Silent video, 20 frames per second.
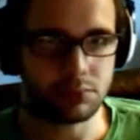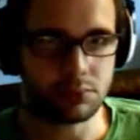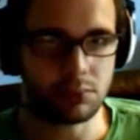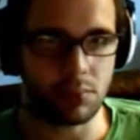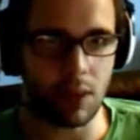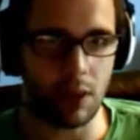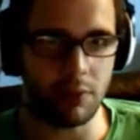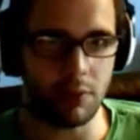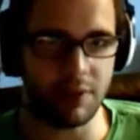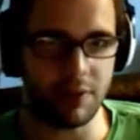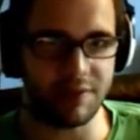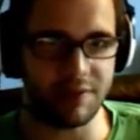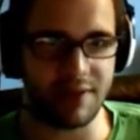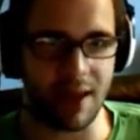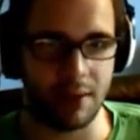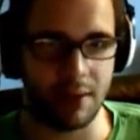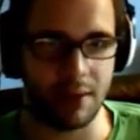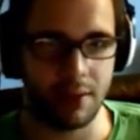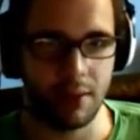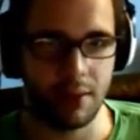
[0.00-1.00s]
What is
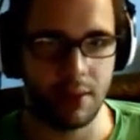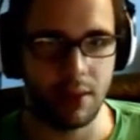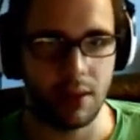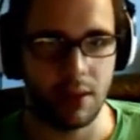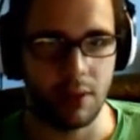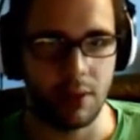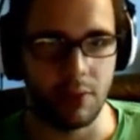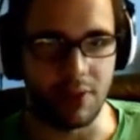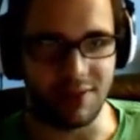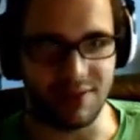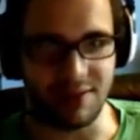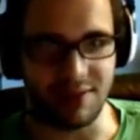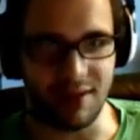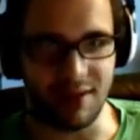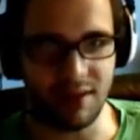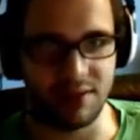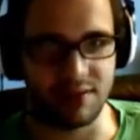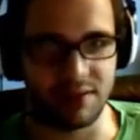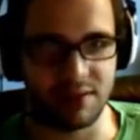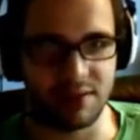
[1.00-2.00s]
that? What's
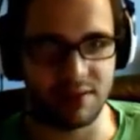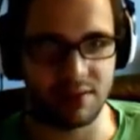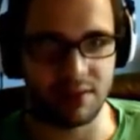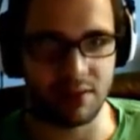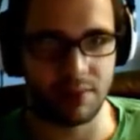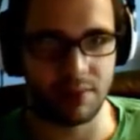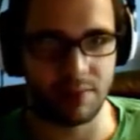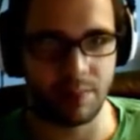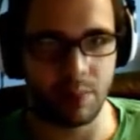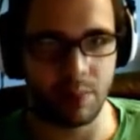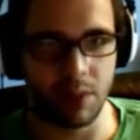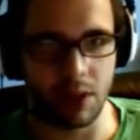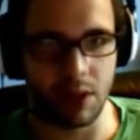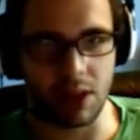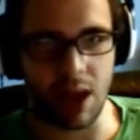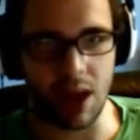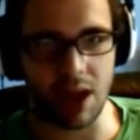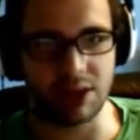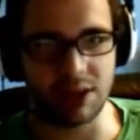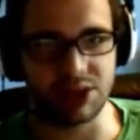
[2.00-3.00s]
this?
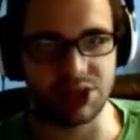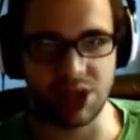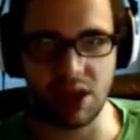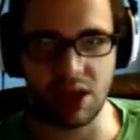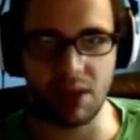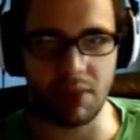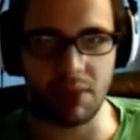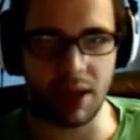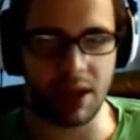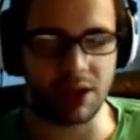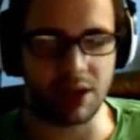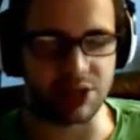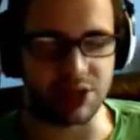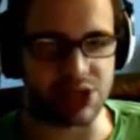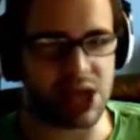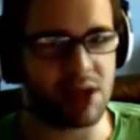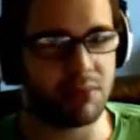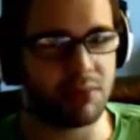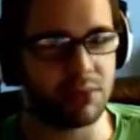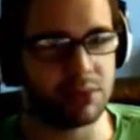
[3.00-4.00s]
God jam. I got a jam?